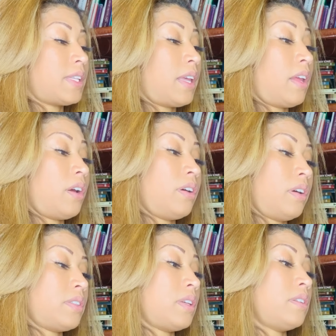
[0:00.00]
to get
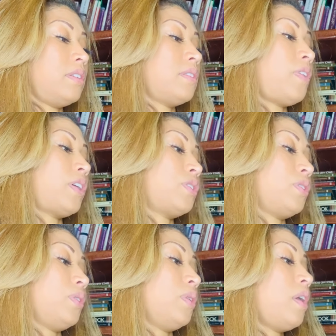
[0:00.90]
hooked into
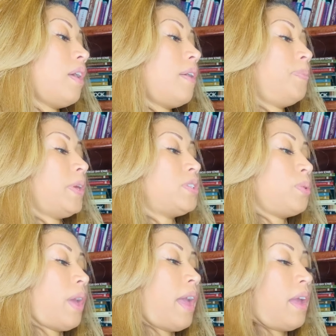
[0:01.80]

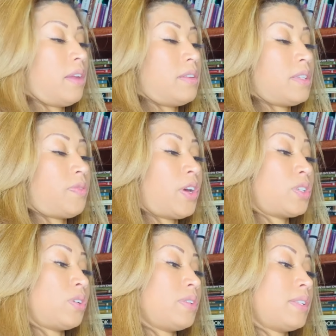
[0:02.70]
a
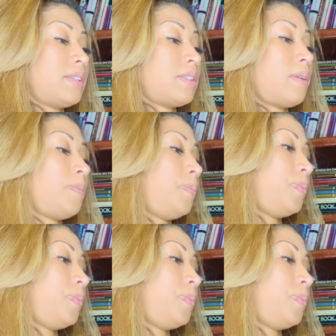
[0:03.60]
dysfunctional system.